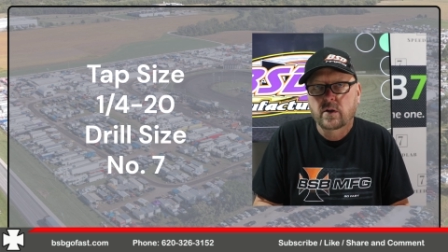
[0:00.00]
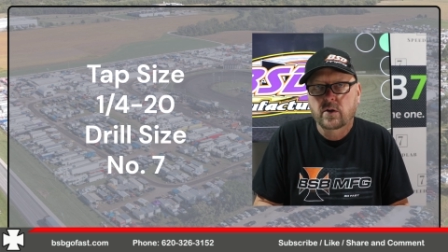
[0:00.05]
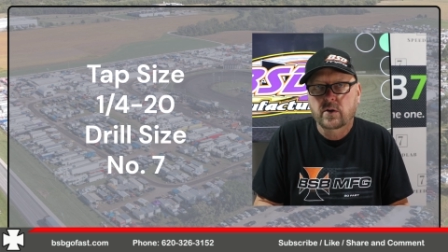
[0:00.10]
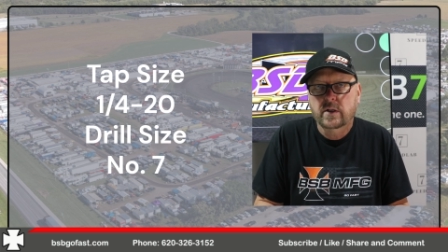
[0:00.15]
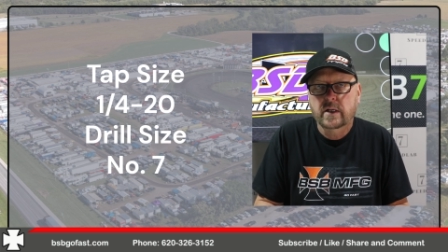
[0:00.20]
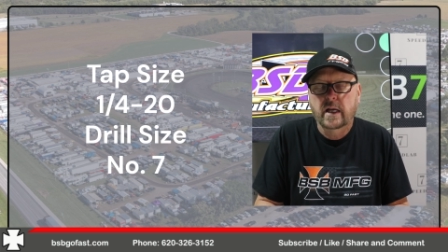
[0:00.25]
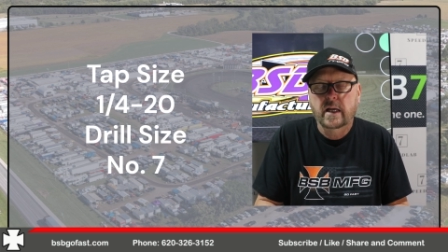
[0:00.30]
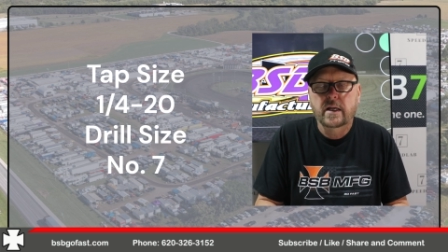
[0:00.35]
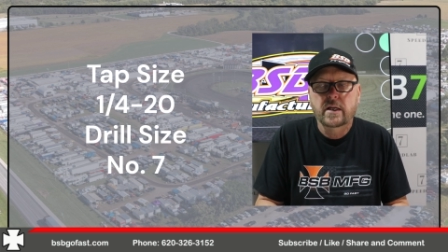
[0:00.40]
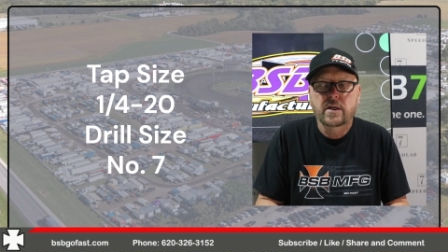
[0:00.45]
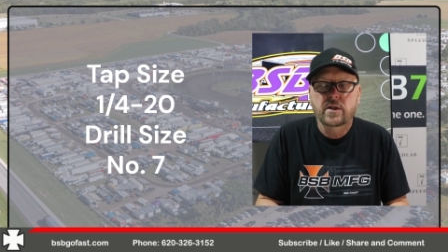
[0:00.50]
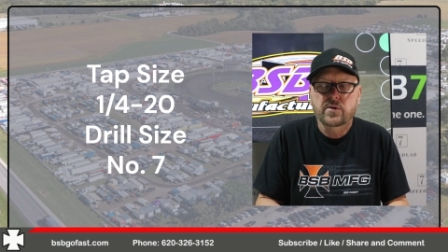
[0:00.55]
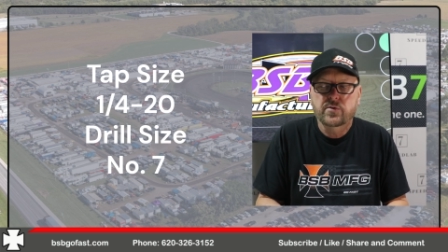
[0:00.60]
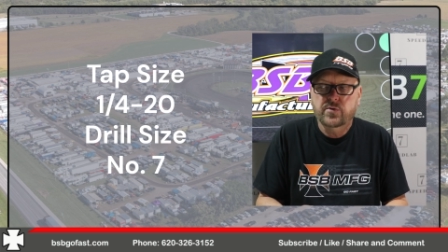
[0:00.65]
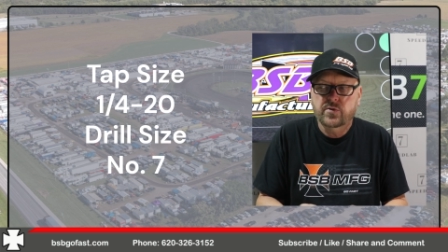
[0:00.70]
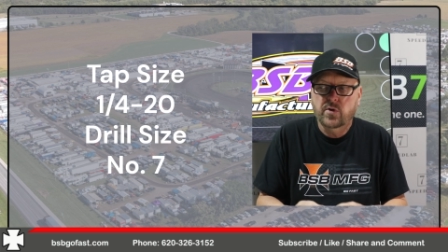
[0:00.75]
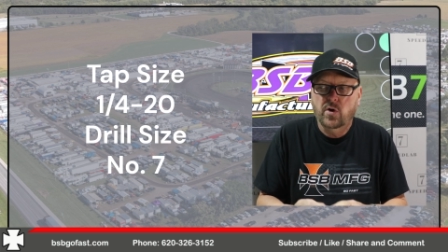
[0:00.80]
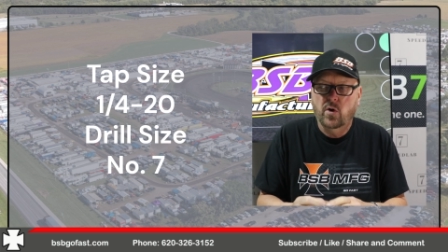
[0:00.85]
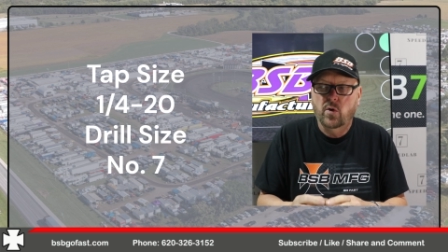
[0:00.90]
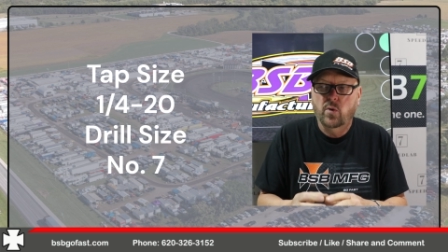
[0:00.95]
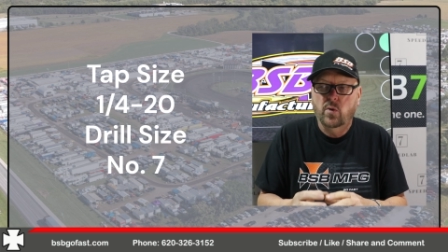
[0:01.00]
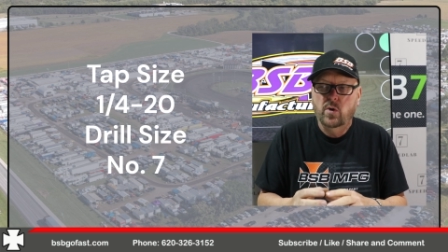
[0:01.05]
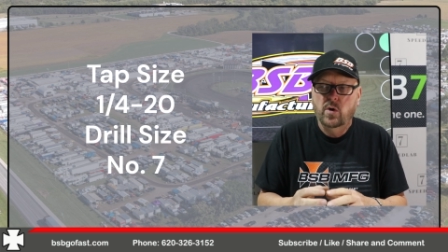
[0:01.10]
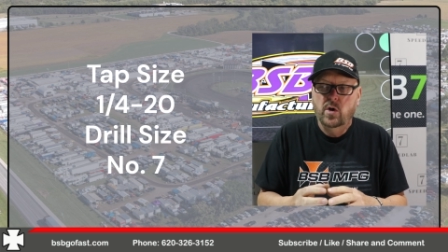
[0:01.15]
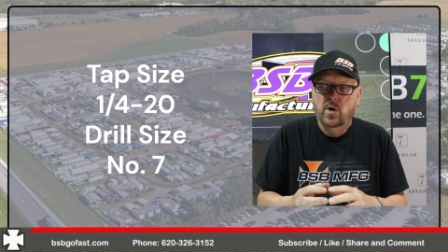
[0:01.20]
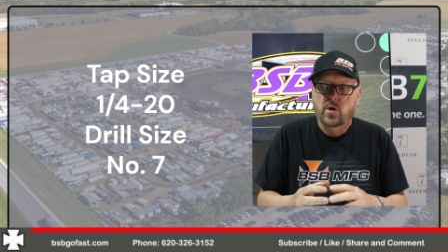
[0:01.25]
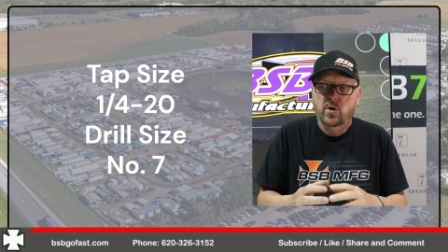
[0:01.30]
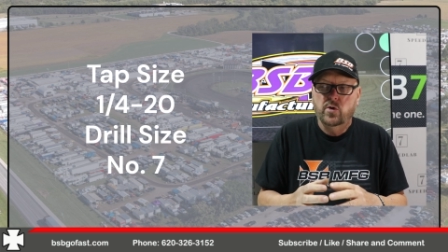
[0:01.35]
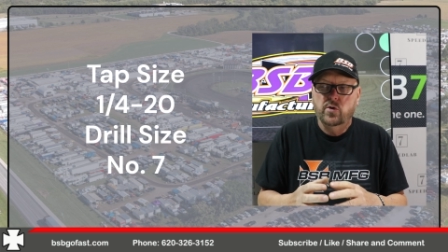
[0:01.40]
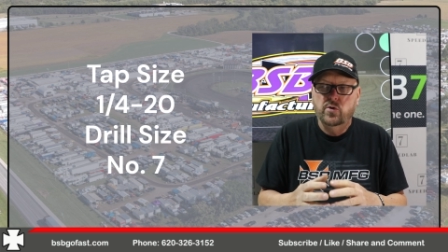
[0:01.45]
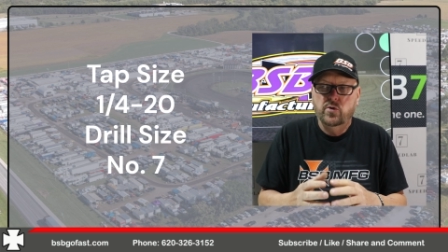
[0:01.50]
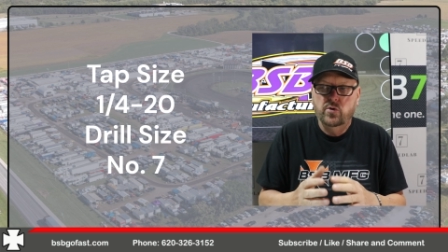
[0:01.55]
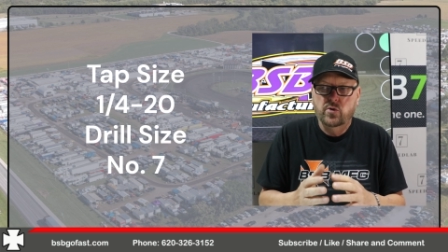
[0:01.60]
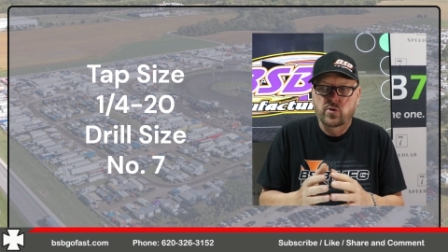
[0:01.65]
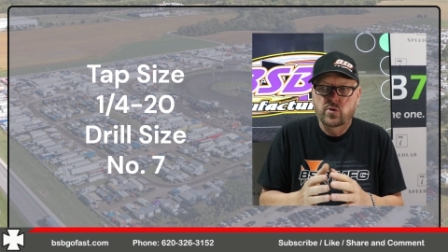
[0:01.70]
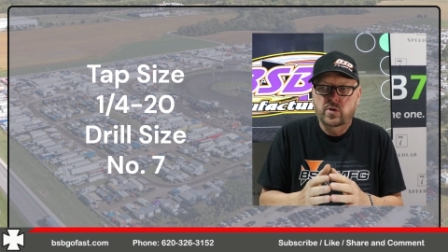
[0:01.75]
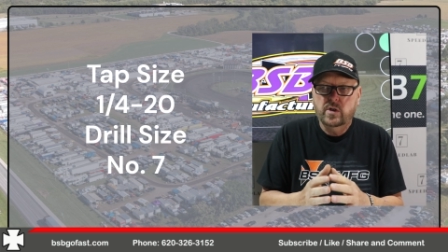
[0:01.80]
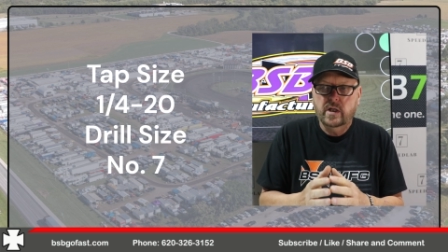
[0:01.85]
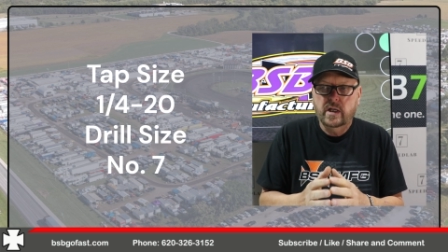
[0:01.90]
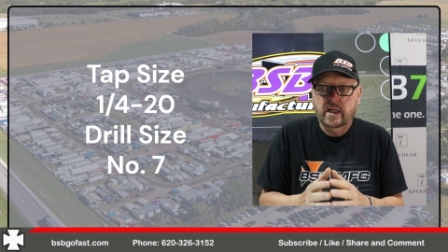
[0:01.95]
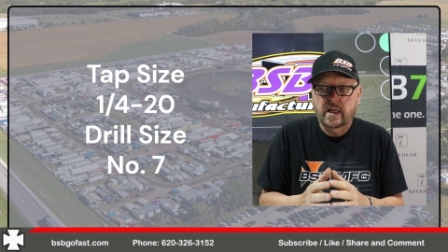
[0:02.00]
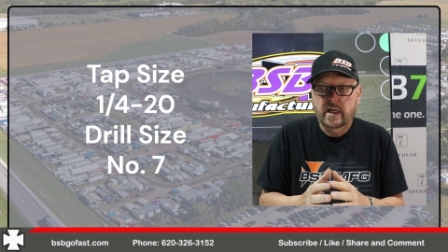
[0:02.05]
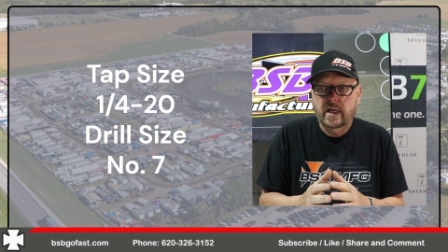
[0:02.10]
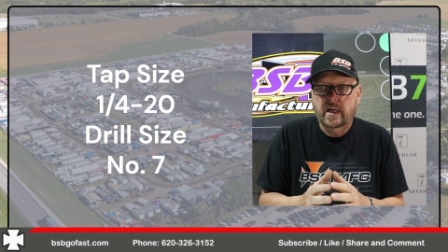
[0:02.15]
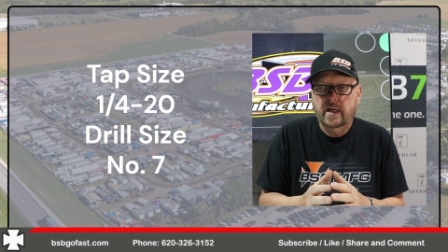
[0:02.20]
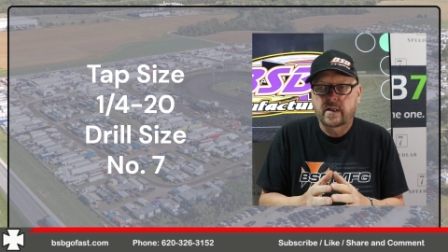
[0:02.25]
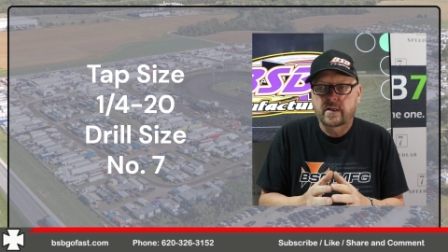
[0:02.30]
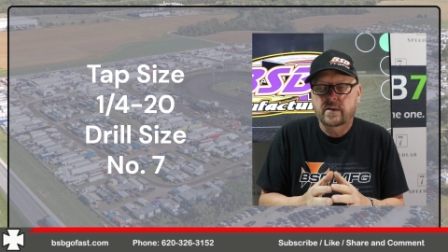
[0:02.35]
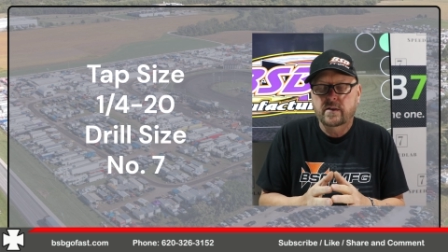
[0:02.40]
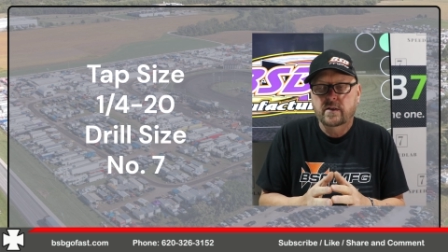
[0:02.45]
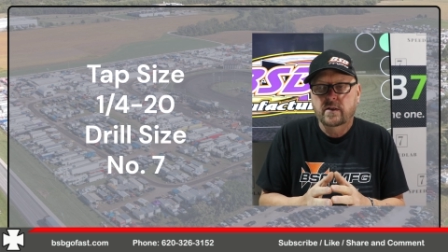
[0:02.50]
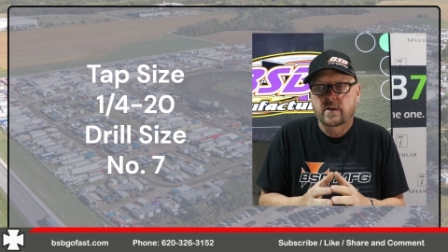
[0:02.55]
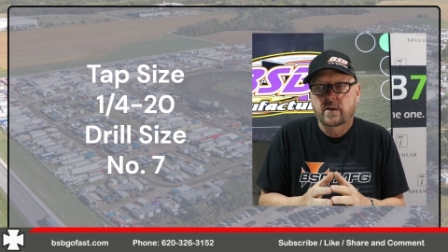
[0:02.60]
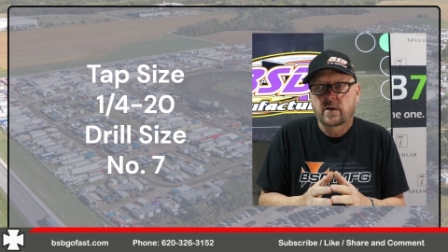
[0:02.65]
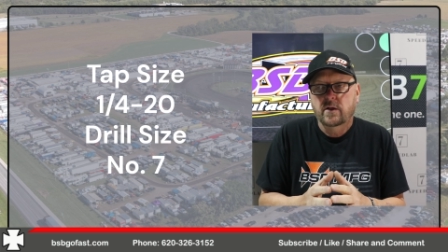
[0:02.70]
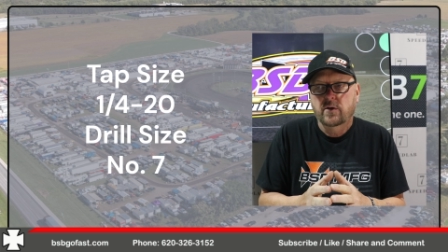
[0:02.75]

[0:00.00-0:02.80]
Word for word: Okay, so you can